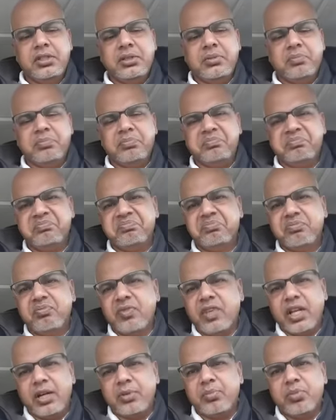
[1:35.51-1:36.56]
um,
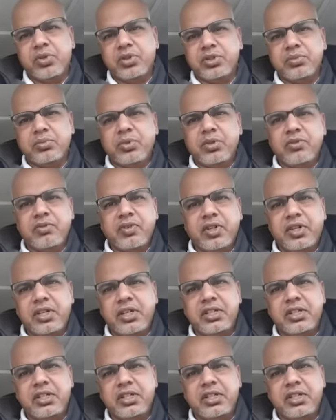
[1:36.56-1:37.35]
not possible for